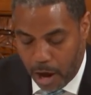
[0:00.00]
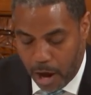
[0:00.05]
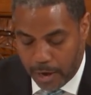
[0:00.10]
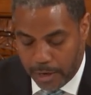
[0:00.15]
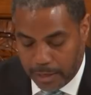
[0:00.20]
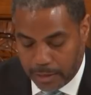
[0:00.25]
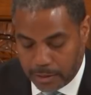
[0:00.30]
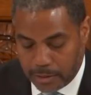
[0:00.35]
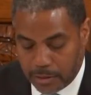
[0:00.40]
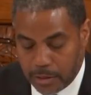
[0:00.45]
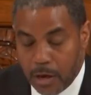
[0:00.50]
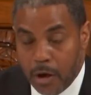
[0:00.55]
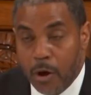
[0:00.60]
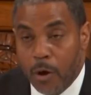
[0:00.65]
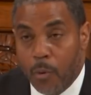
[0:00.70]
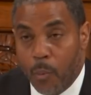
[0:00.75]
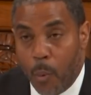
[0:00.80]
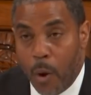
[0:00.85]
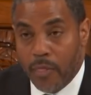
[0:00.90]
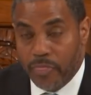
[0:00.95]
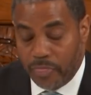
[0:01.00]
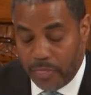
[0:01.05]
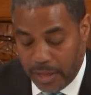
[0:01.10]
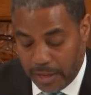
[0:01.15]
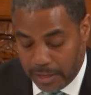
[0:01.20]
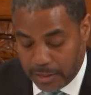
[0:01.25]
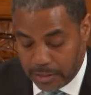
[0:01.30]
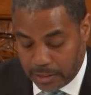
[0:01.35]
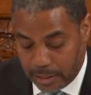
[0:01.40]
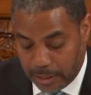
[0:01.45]
audits, one
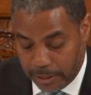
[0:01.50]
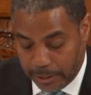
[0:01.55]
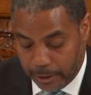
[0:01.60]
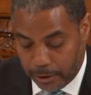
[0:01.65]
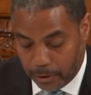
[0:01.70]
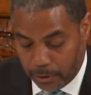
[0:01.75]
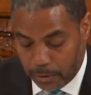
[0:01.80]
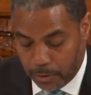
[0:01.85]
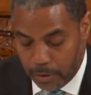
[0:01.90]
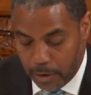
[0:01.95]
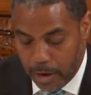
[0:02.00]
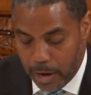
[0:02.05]
thing is clear.